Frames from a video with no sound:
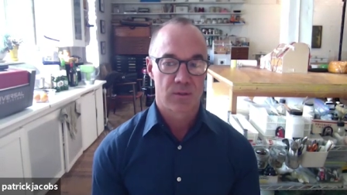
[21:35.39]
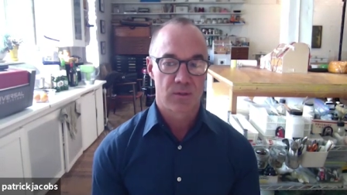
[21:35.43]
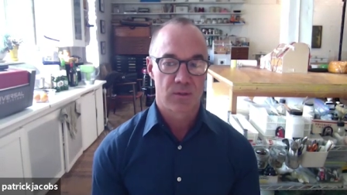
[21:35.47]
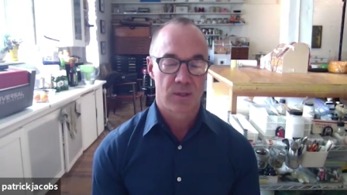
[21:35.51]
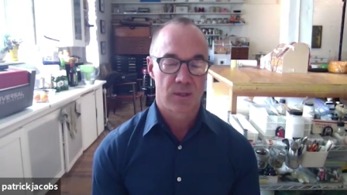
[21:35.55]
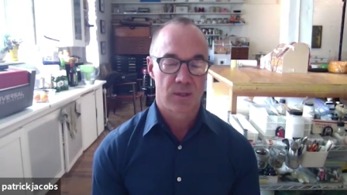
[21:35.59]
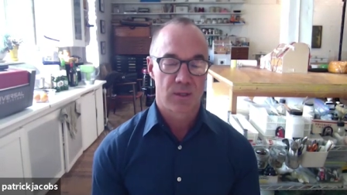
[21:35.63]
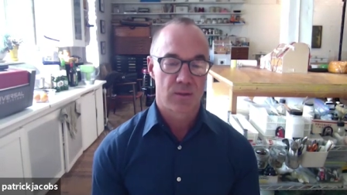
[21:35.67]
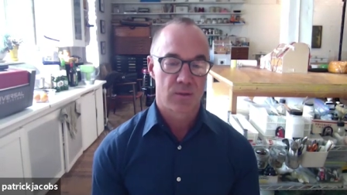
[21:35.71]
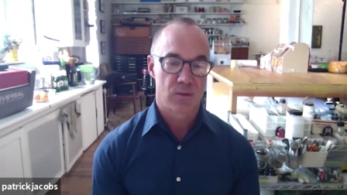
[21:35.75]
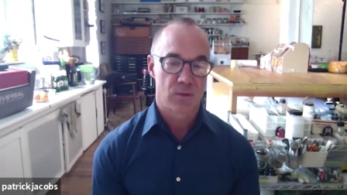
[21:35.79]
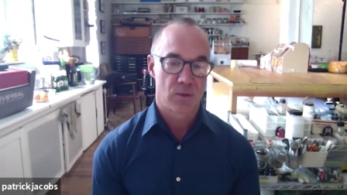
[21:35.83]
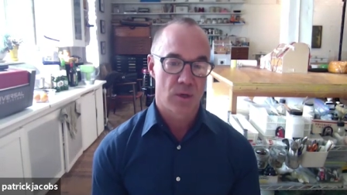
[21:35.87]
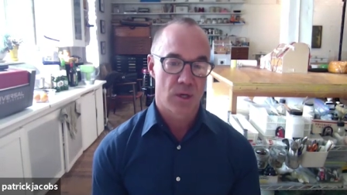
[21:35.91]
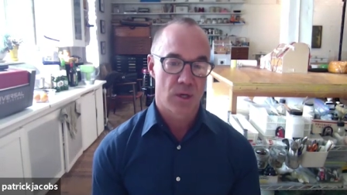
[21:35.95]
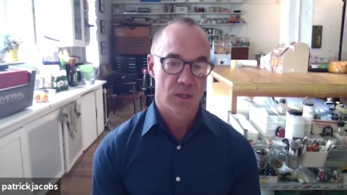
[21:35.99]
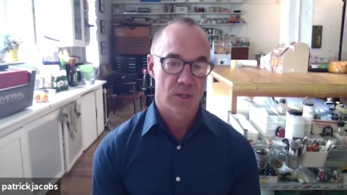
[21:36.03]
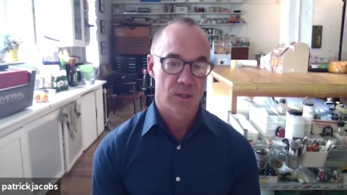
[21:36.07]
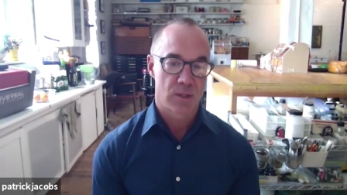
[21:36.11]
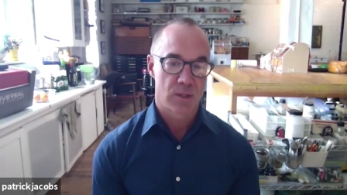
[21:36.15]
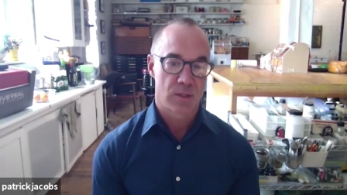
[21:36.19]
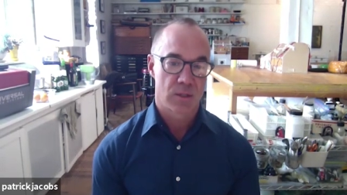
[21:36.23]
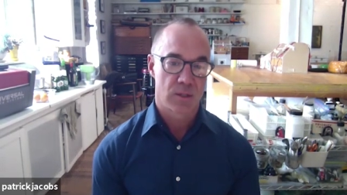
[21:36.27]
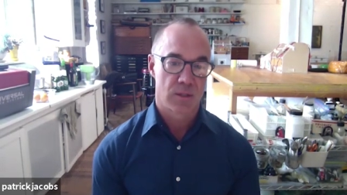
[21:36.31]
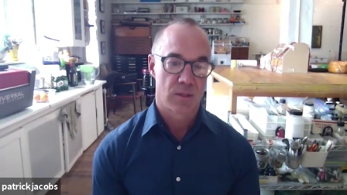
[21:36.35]
during
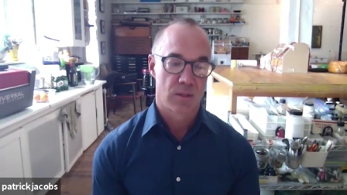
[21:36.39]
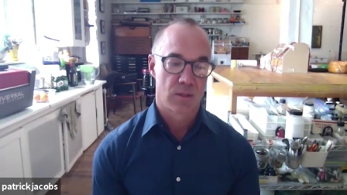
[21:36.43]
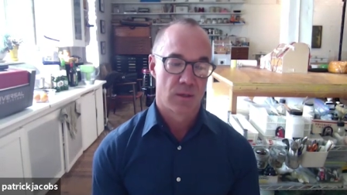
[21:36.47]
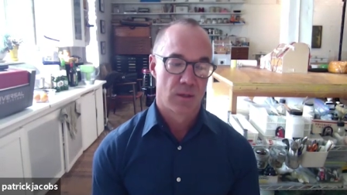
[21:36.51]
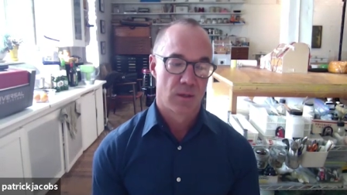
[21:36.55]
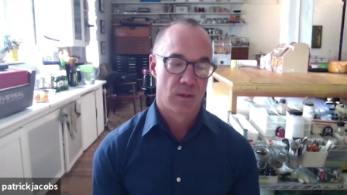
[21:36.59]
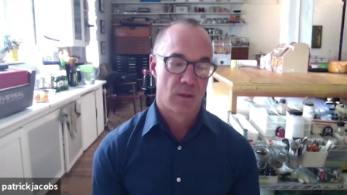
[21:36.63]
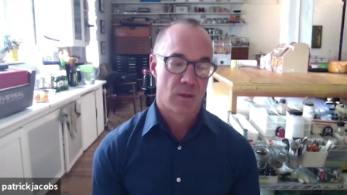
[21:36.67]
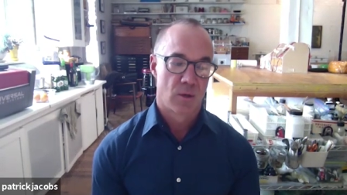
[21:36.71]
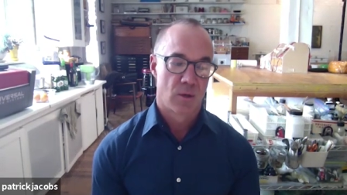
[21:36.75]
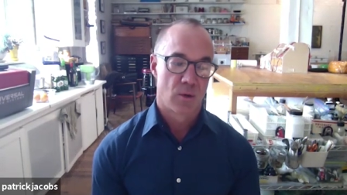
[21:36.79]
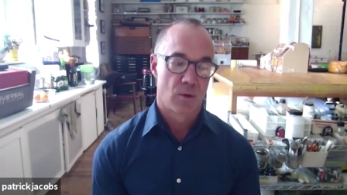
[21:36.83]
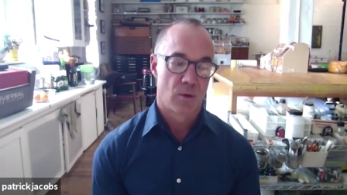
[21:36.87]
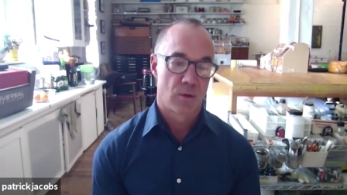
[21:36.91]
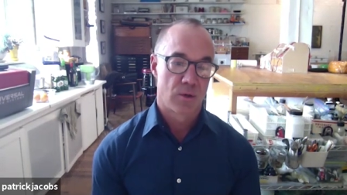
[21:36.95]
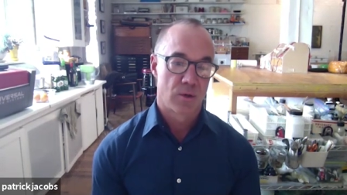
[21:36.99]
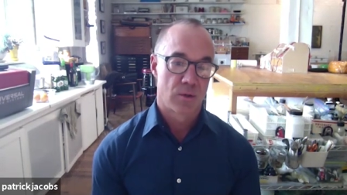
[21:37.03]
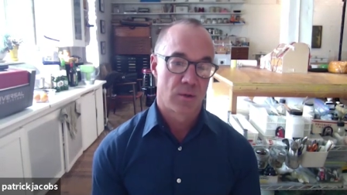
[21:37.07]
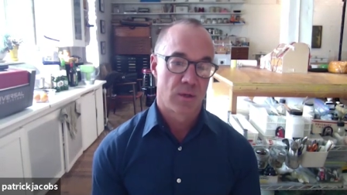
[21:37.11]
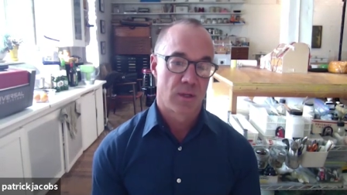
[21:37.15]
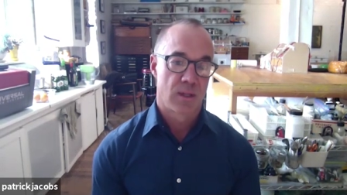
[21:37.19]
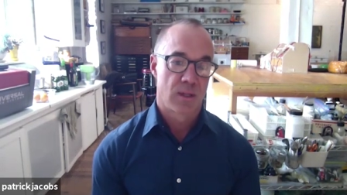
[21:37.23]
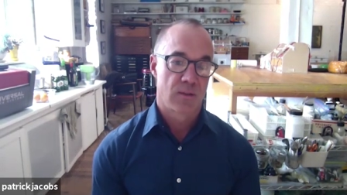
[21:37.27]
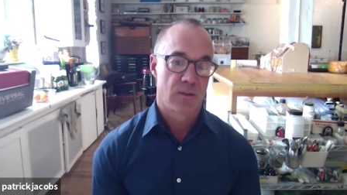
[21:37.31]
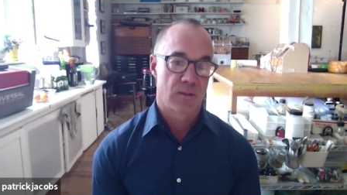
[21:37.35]
construction or
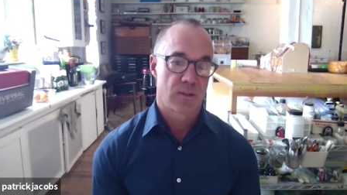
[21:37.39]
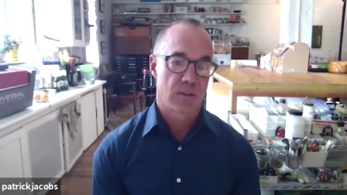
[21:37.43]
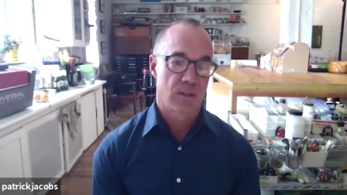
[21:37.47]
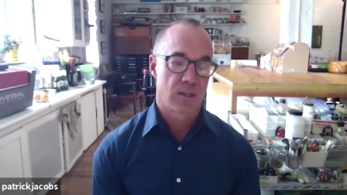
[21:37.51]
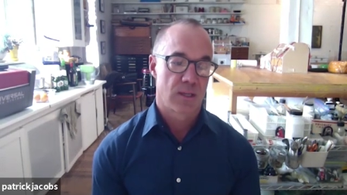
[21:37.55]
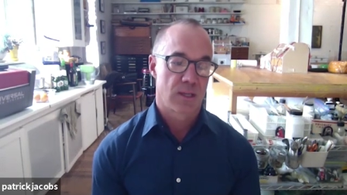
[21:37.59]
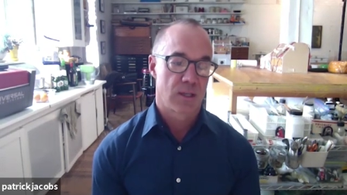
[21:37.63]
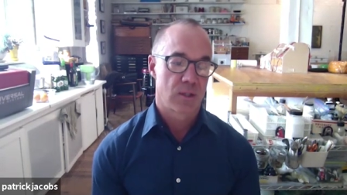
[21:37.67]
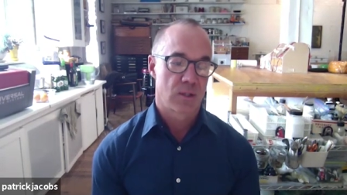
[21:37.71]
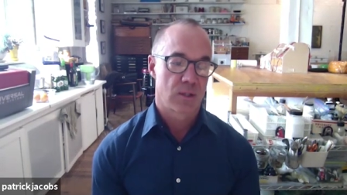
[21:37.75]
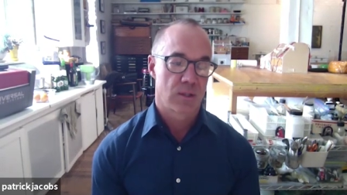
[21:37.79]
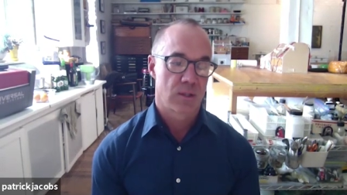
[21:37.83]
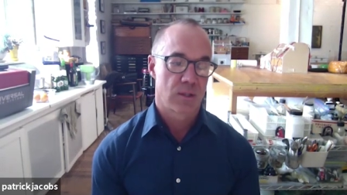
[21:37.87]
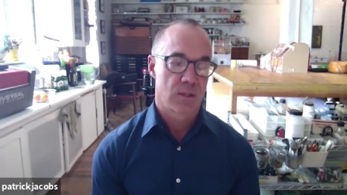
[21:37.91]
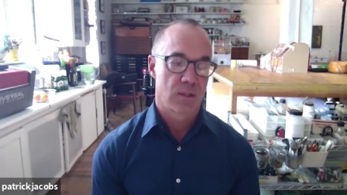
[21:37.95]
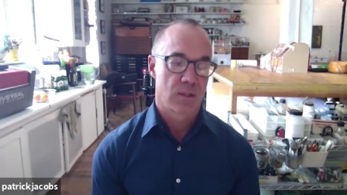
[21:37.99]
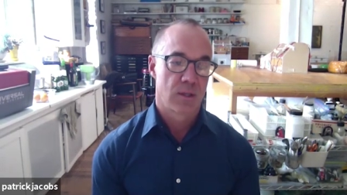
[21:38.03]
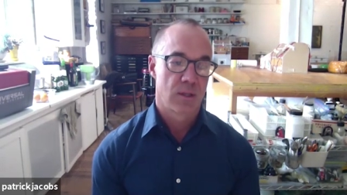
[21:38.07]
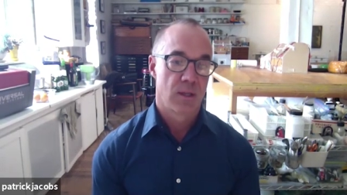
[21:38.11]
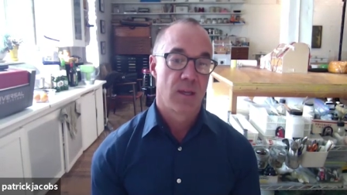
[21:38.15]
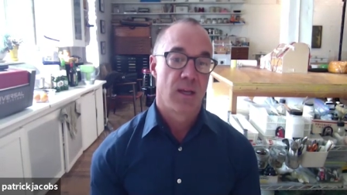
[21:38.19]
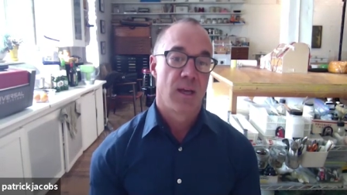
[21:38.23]
during installation,